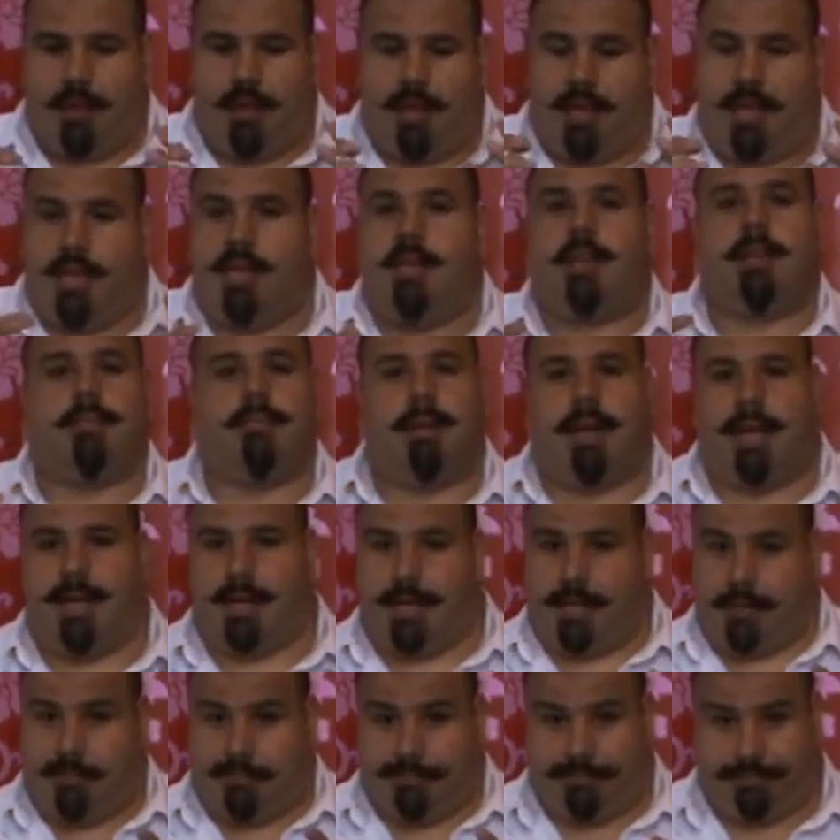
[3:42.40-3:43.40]

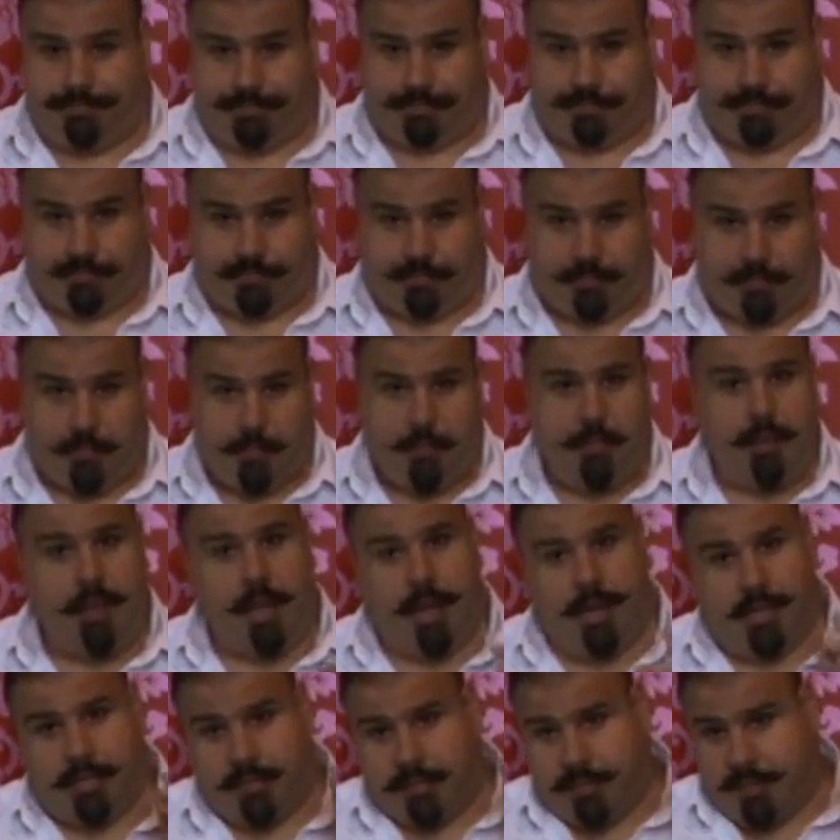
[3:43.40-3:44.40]
incubated.
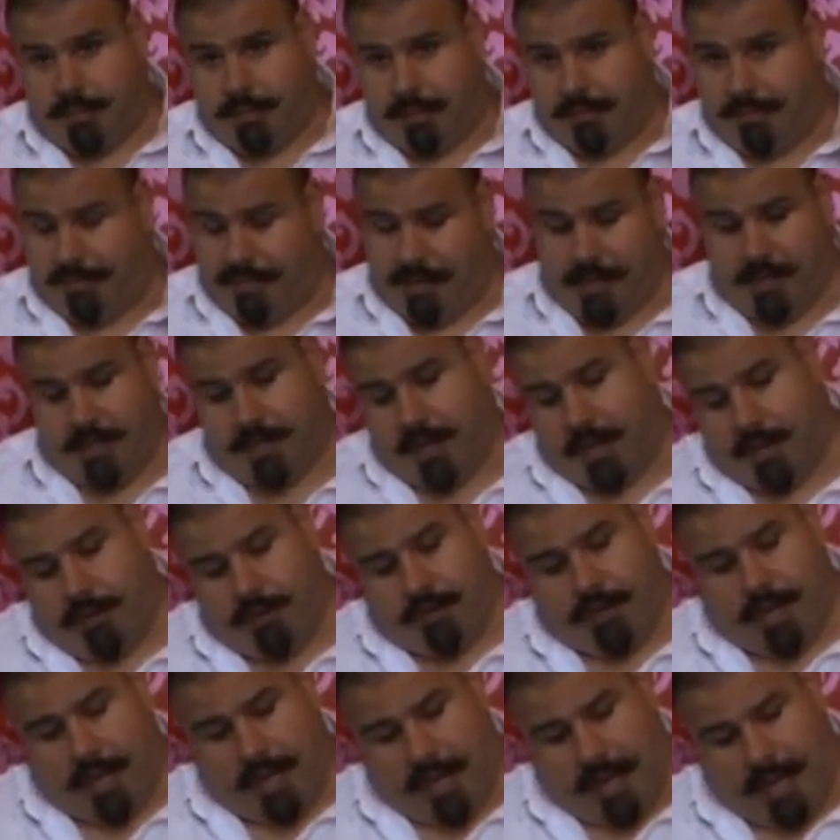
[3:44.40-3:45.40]
And if you
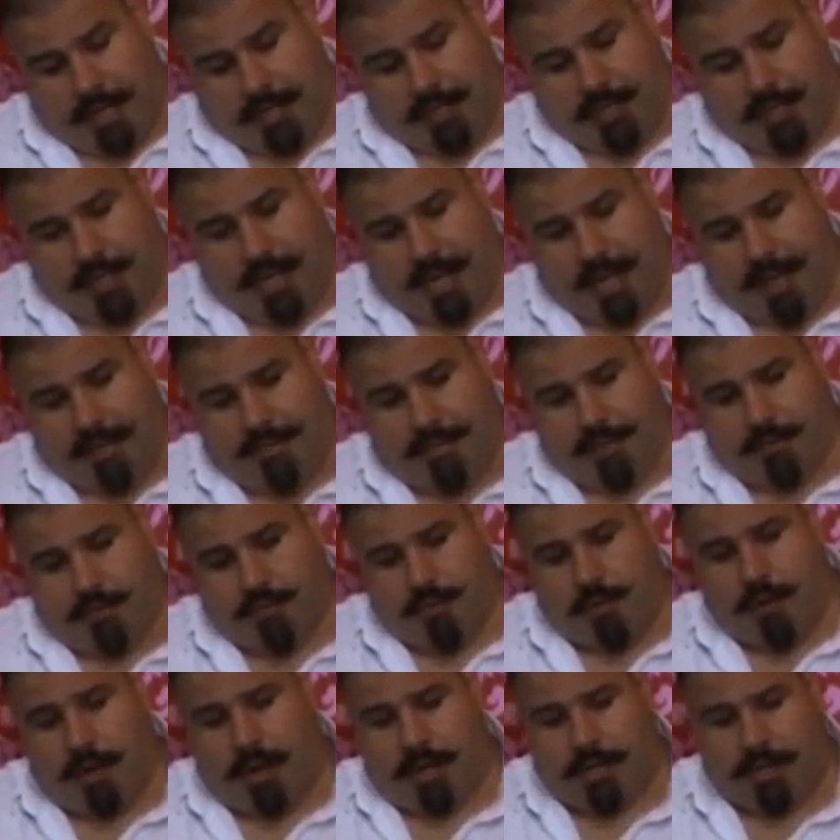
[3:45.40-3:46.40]
don't actually have the
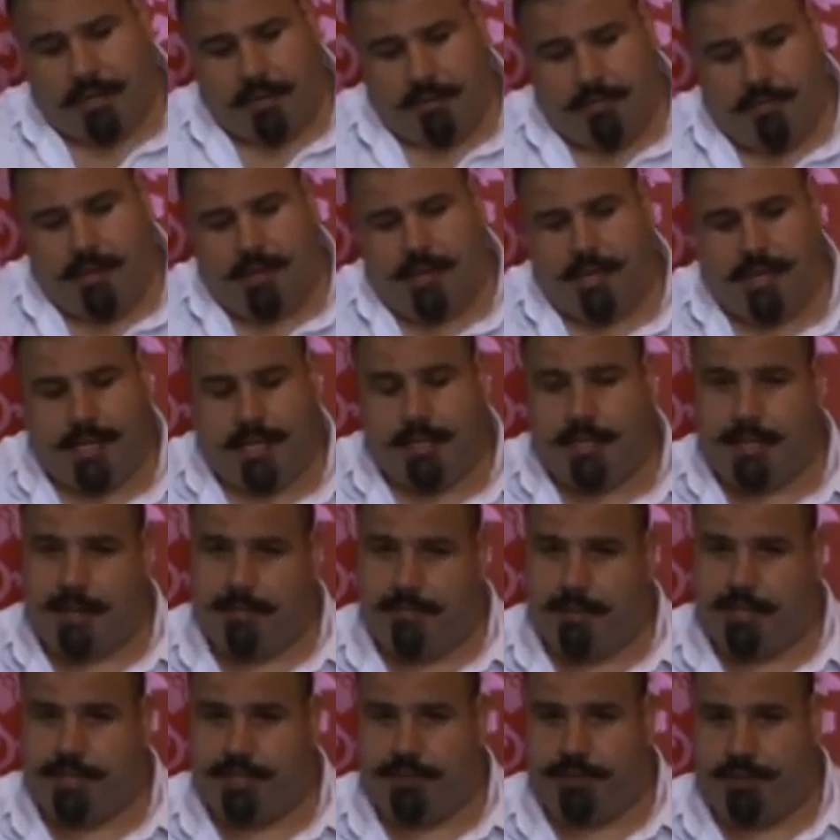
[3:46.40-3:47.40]
right humidity and
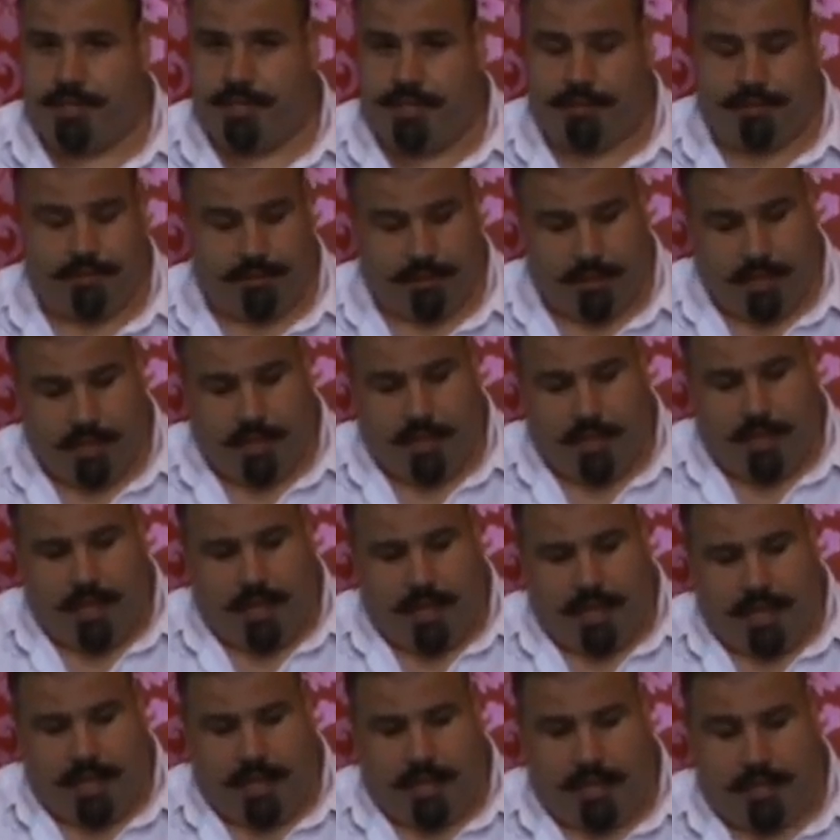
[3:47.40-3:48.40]
temperature in your
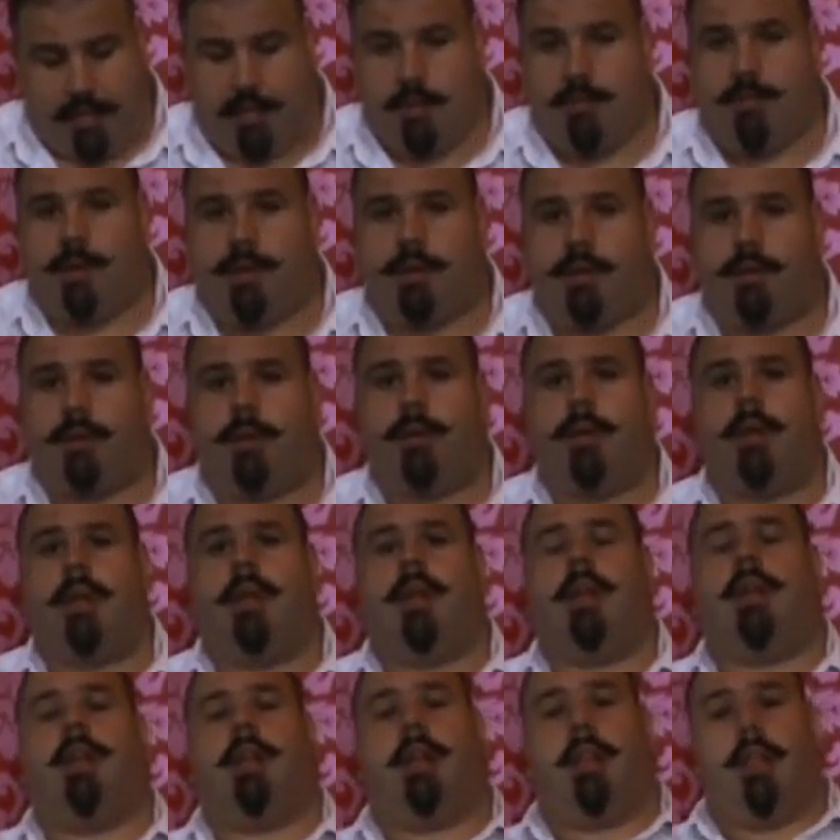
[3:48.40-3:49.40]
humidor,
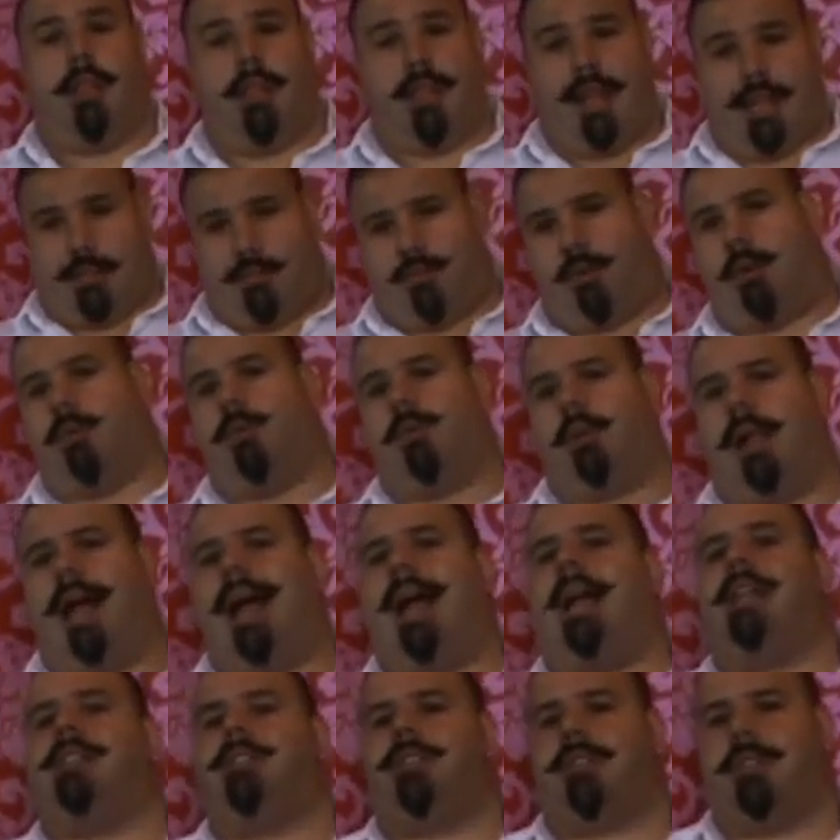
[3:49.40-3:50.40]
that's what will
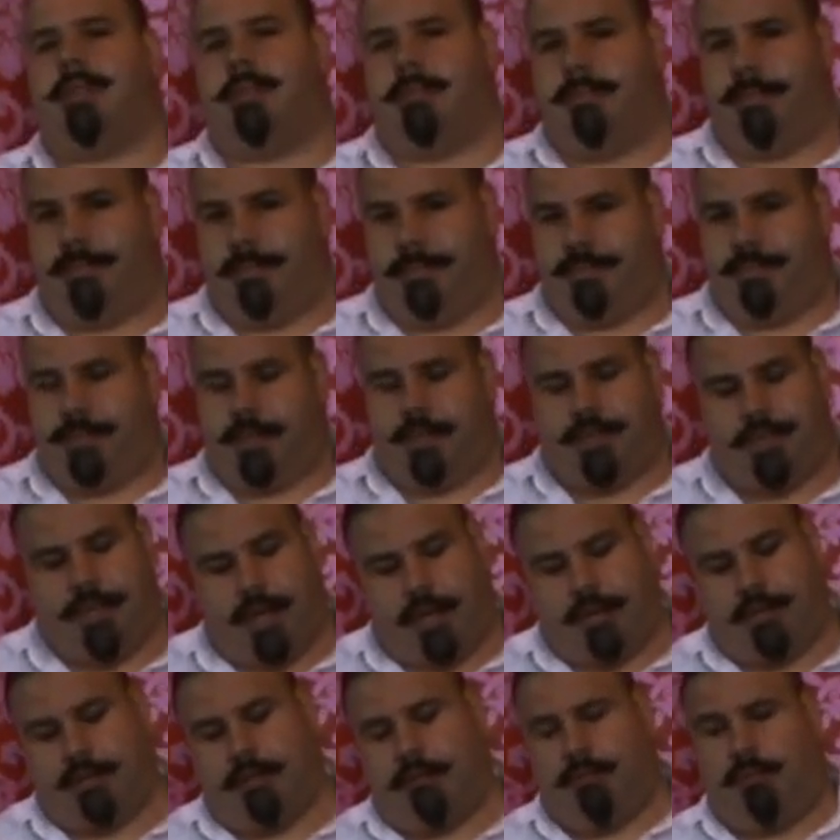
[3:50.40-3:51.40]
hatch them.
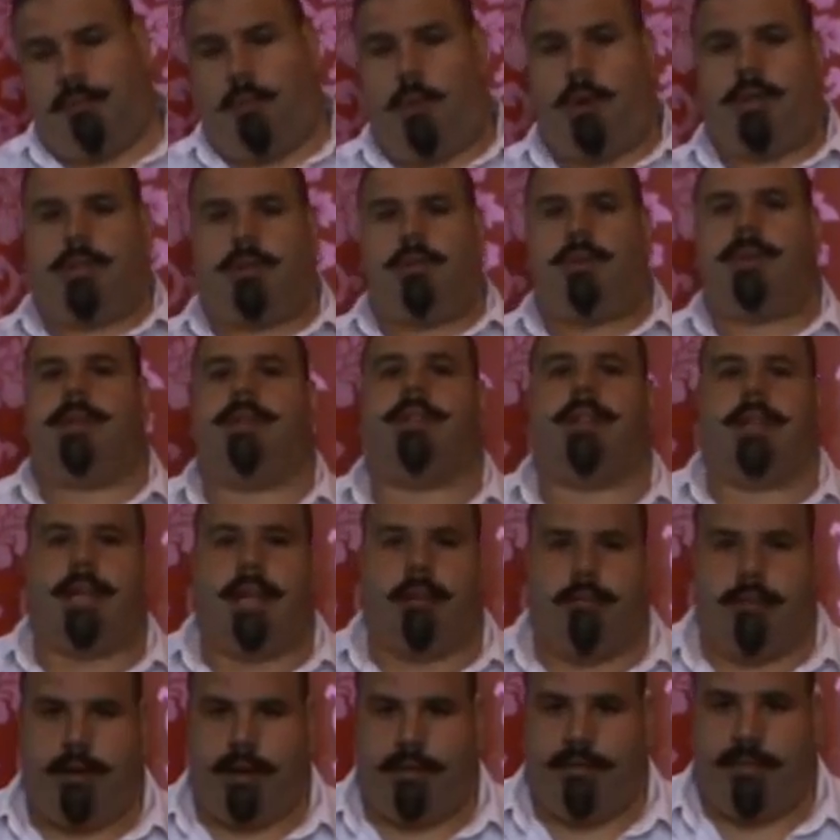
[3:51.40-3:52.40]
So what do we do to
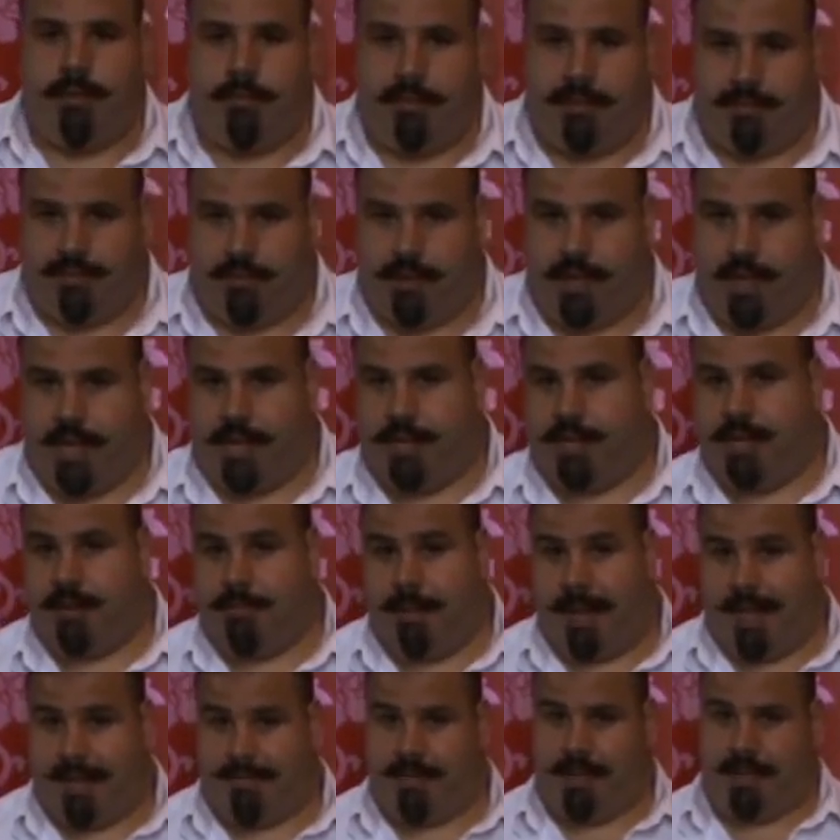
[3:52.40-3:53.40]
get rid of them if we end
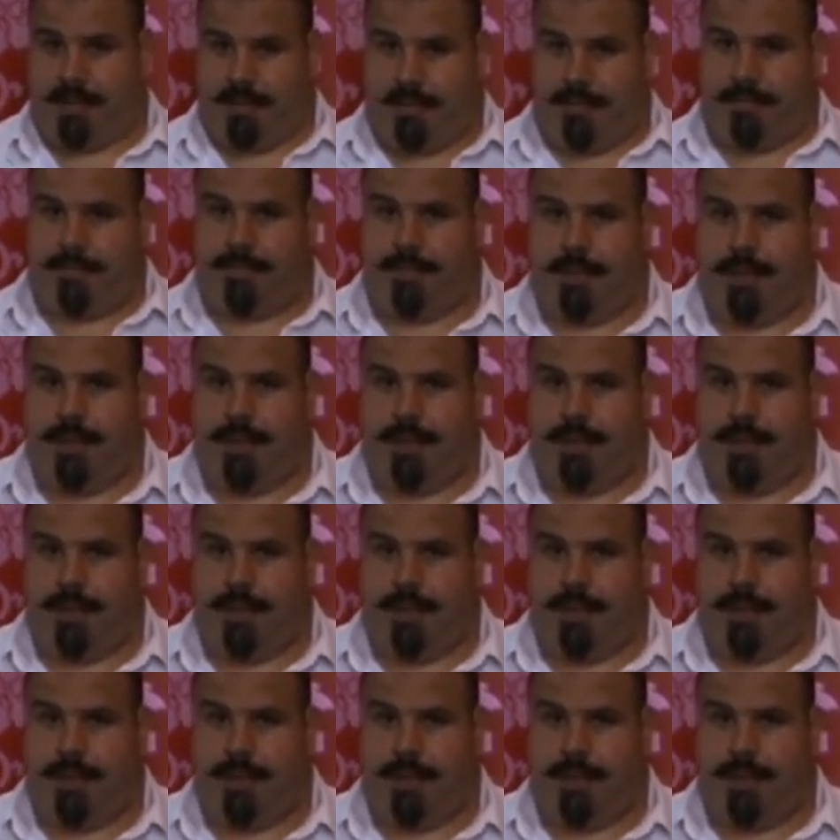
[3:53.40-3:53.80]
up having them?